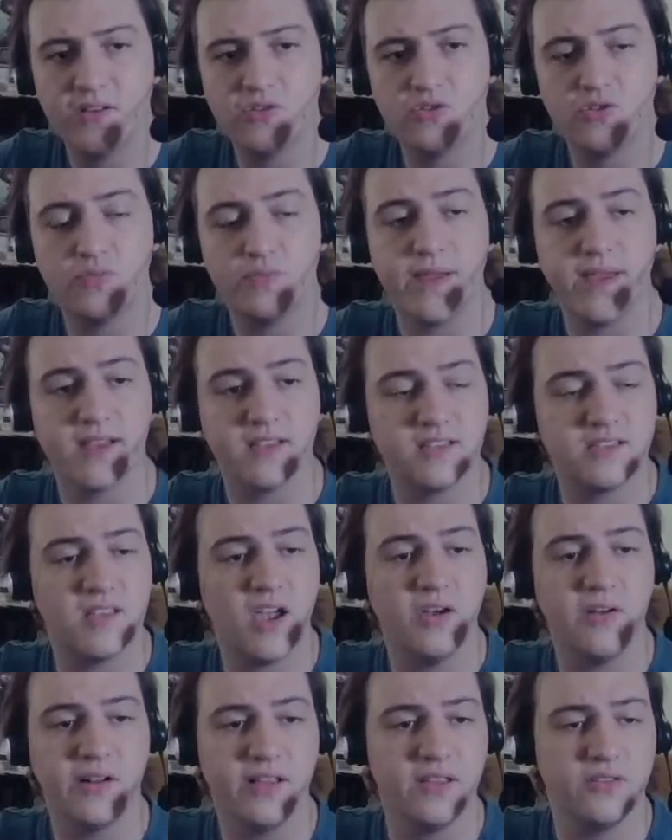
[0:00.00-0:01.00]
to being a
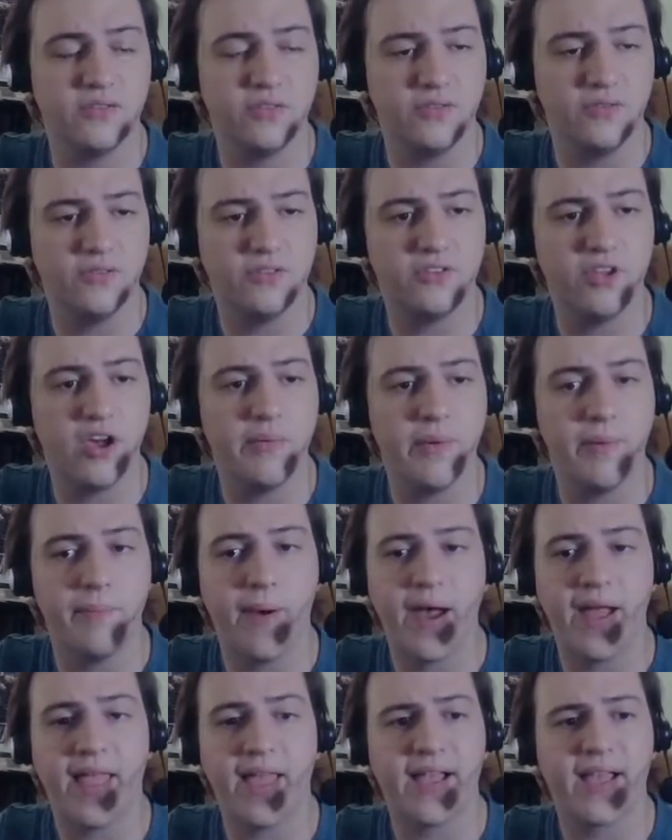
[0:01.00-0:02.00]
stone, and it's sort of determined
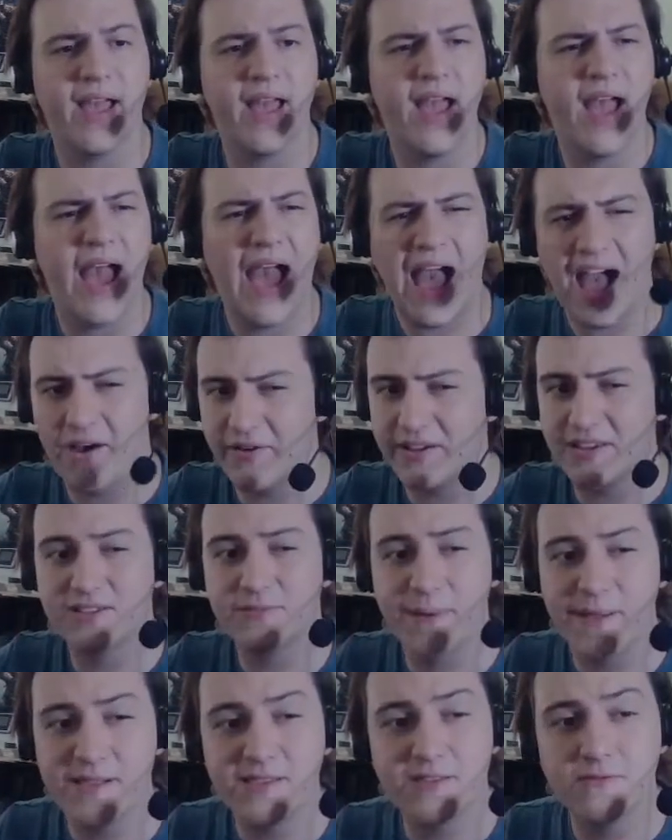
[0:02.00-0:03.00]
by like how
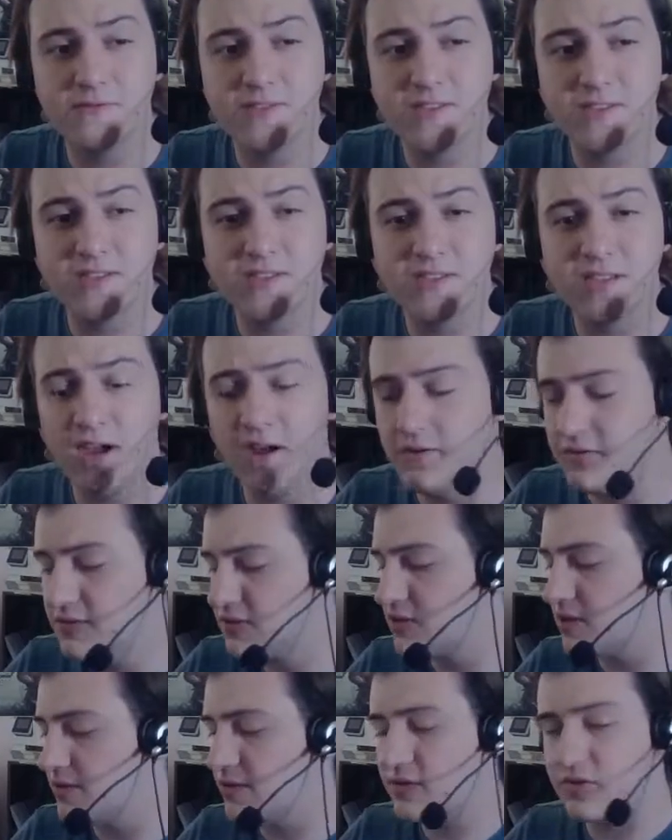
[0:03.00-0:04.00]
expensive is a stone,
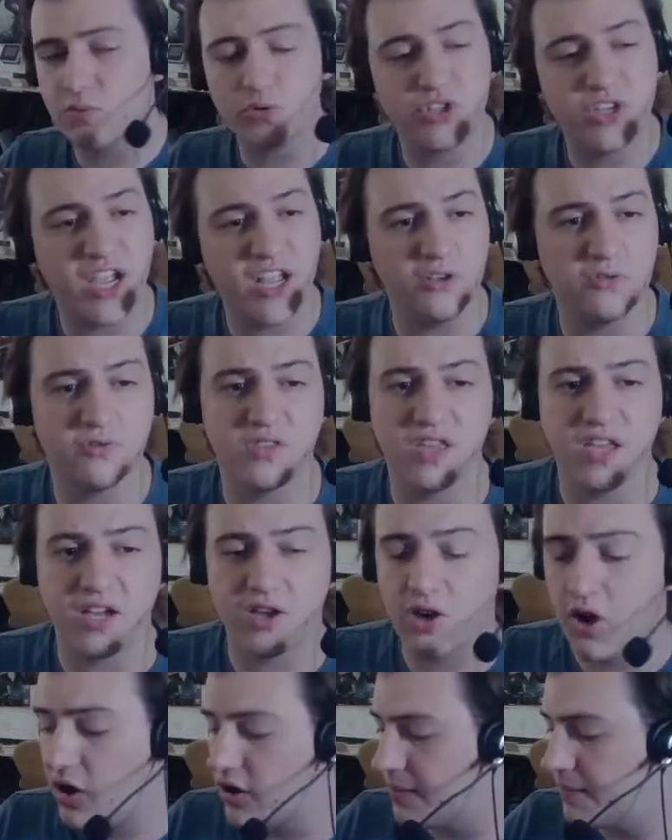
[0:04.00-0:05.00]
so it will change with the
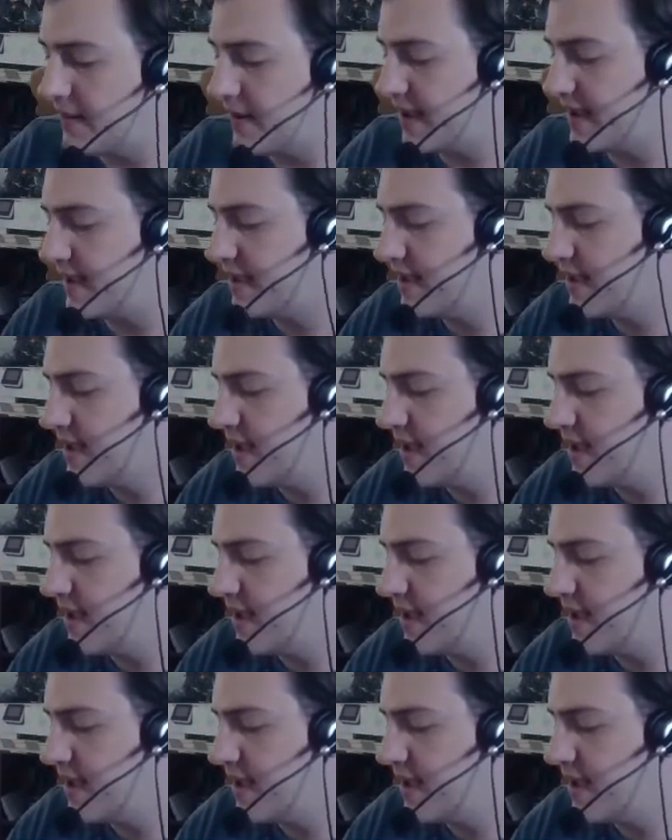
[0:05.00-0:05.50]
economy.